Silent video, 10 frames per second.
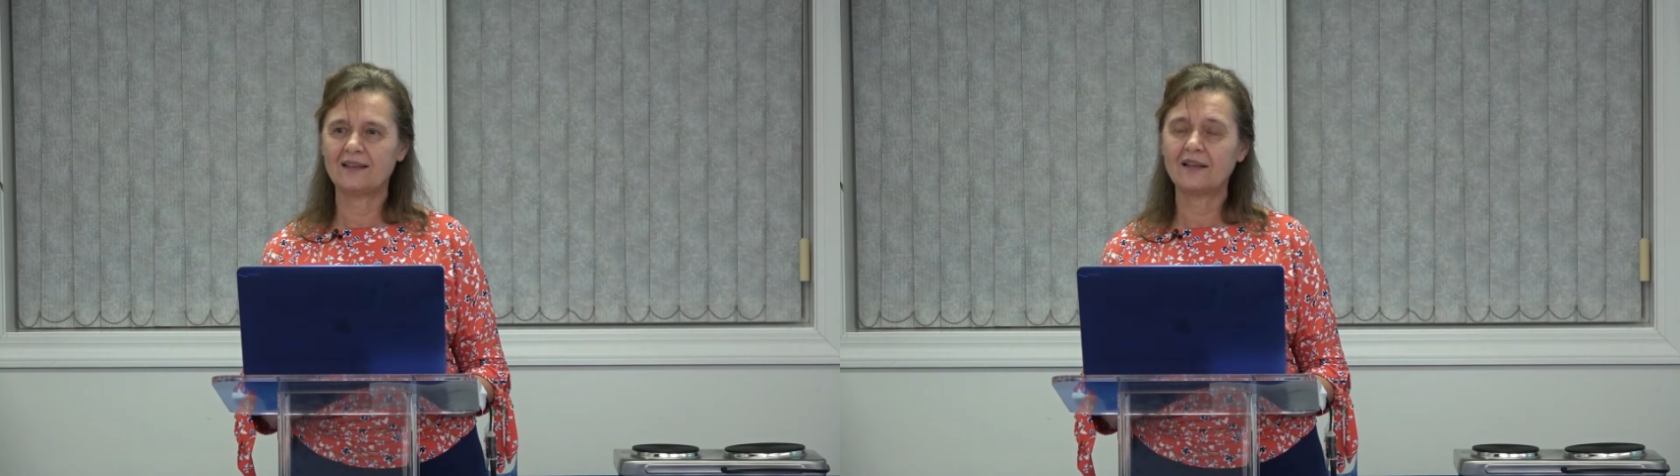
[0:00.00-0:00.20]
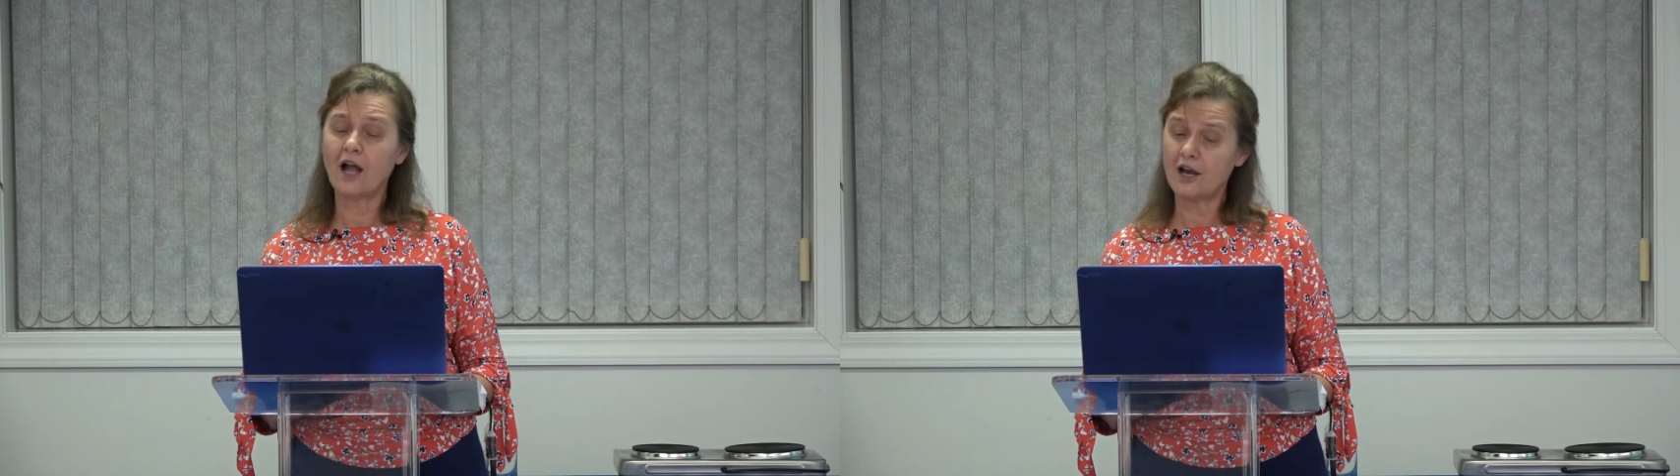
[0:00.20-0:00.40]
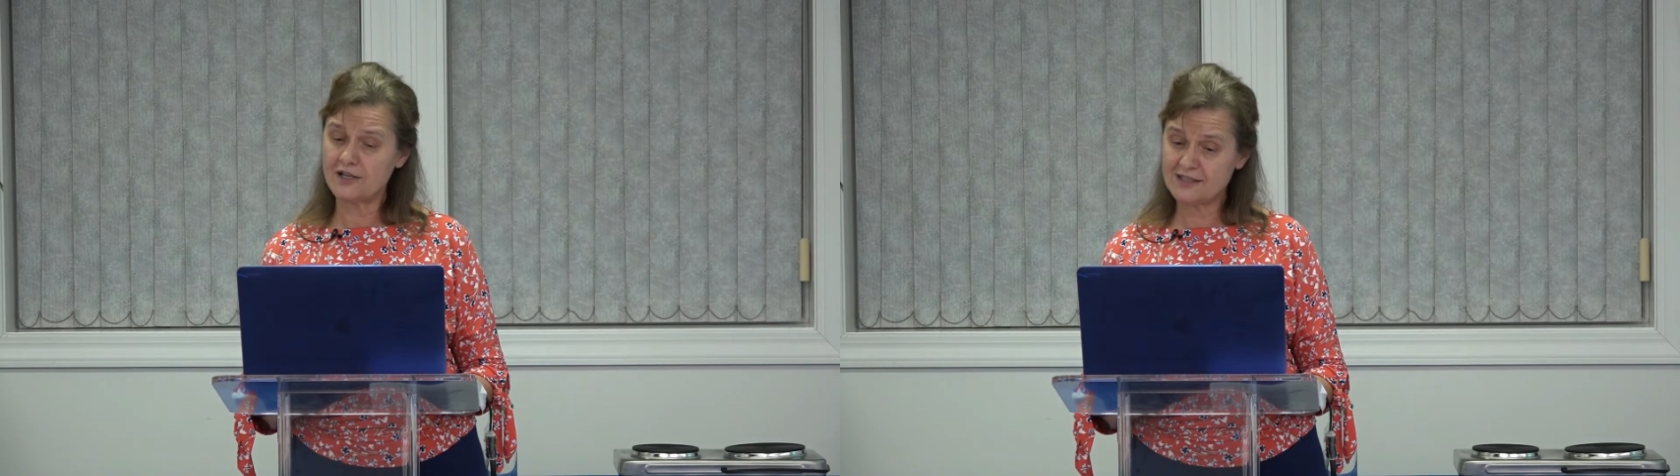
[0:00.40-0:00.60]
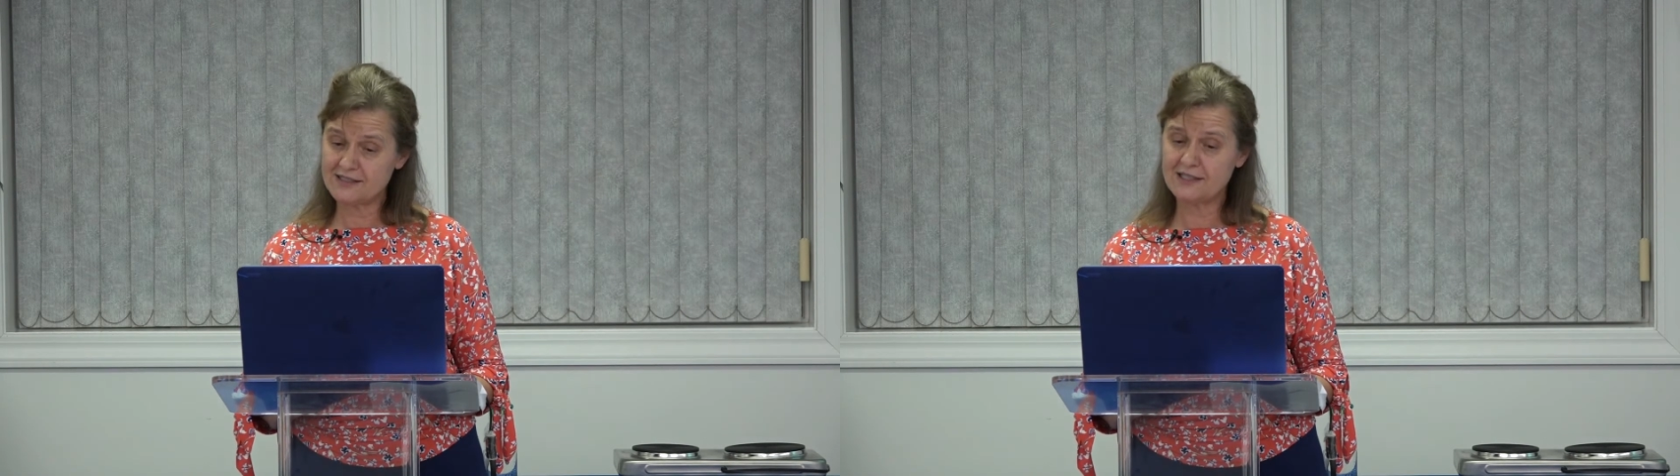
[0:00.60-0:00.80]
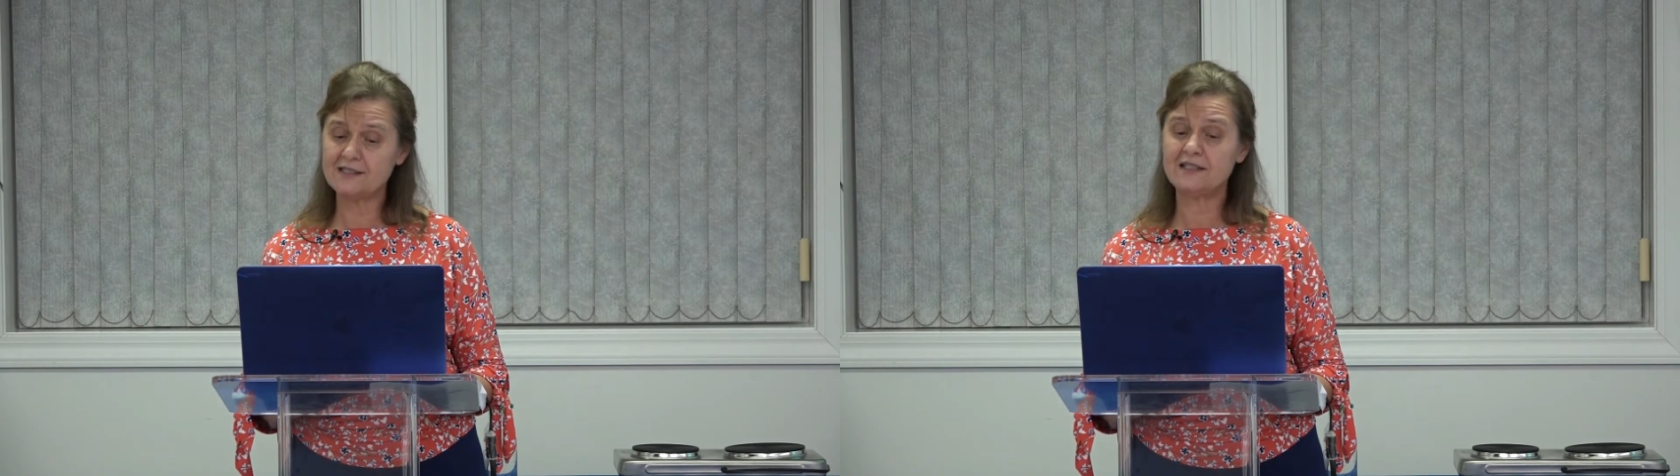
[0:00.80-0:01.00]
Heart
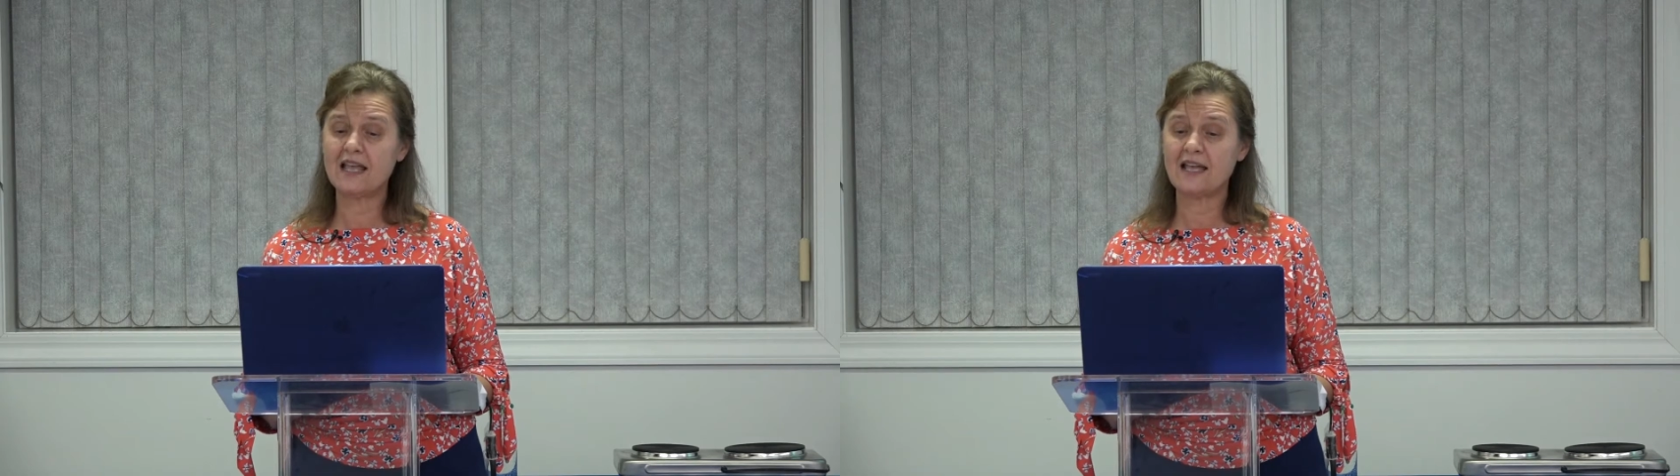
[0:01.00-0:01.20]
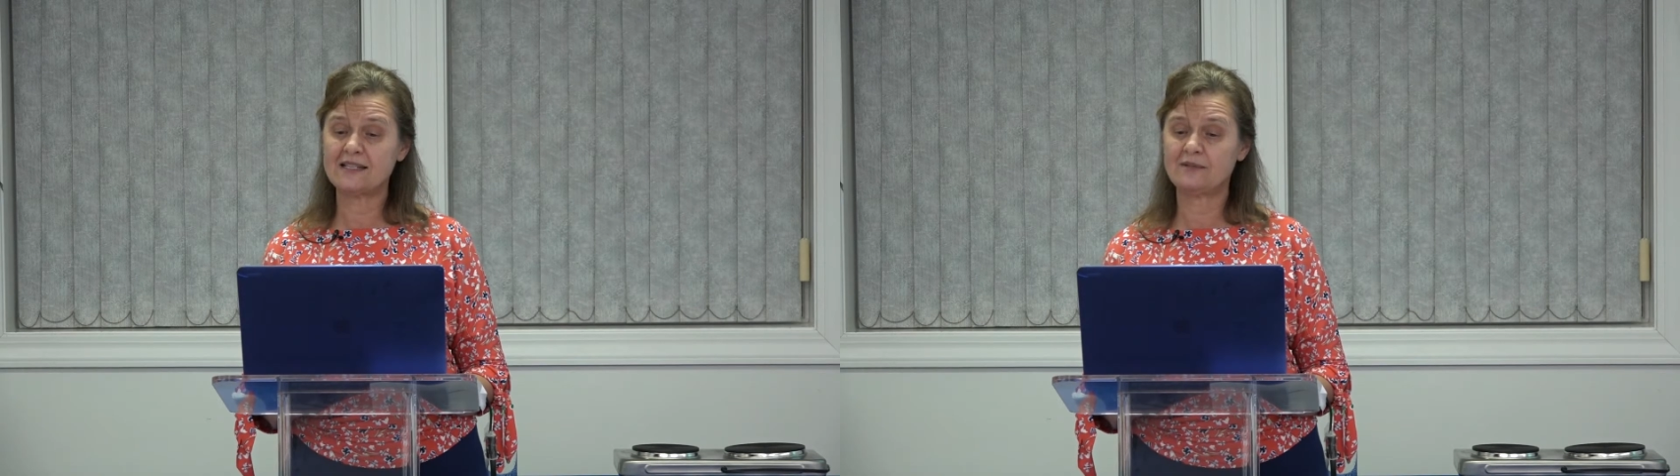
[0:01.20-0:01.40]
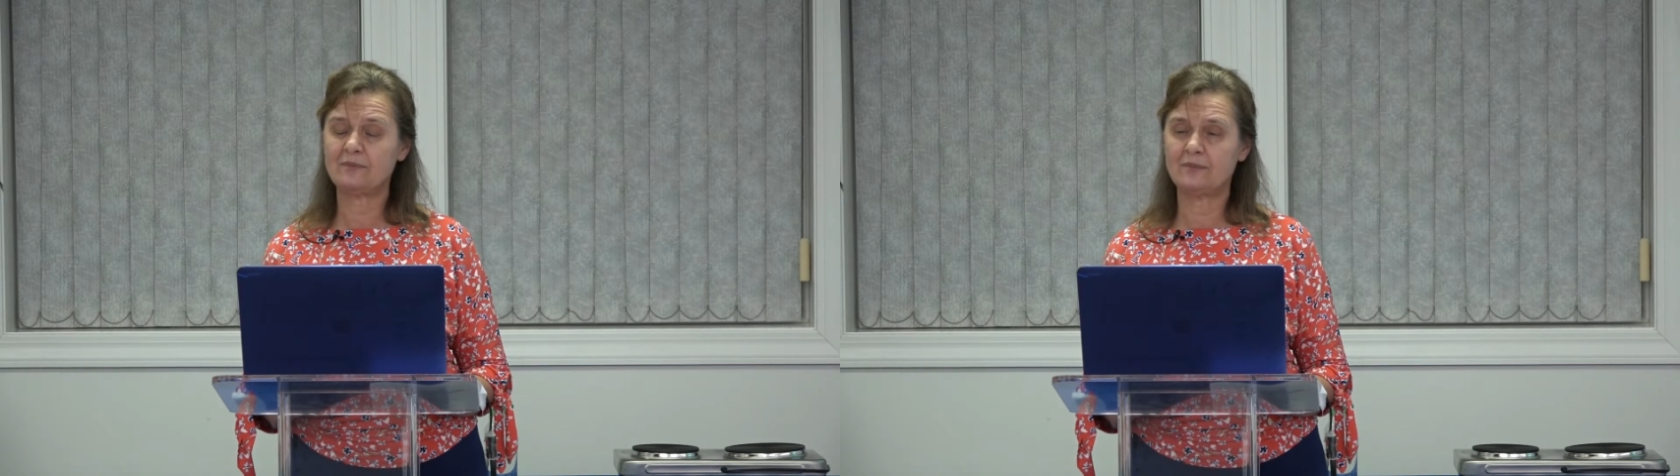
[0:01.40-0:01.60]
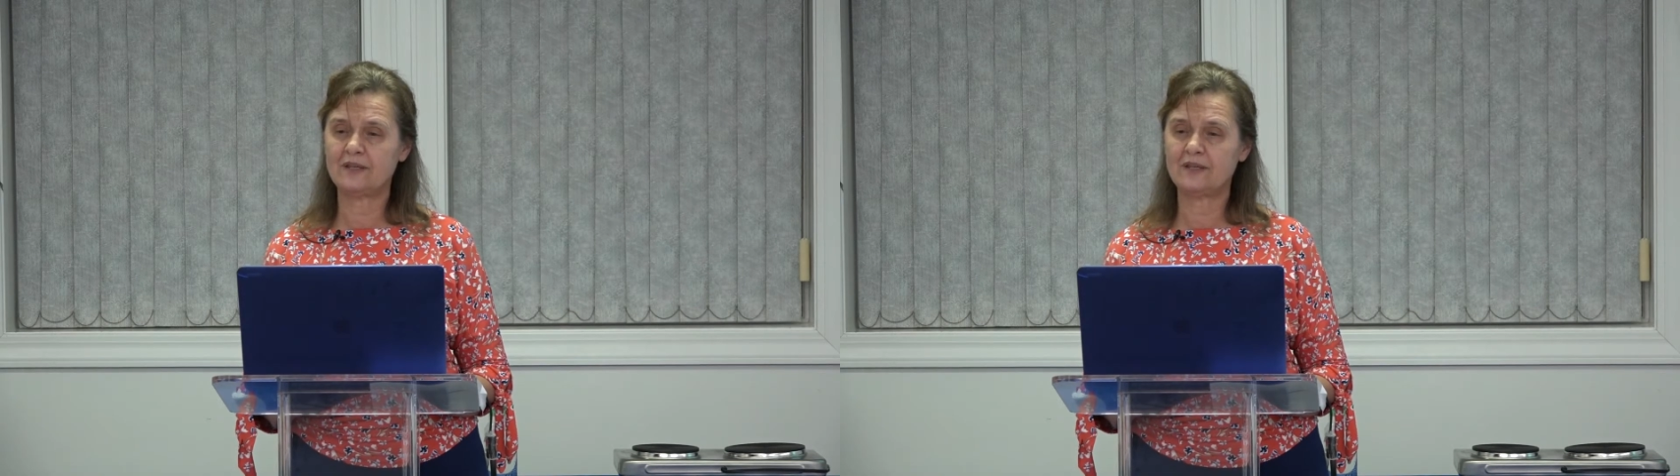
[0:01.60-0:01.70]
disease, yes.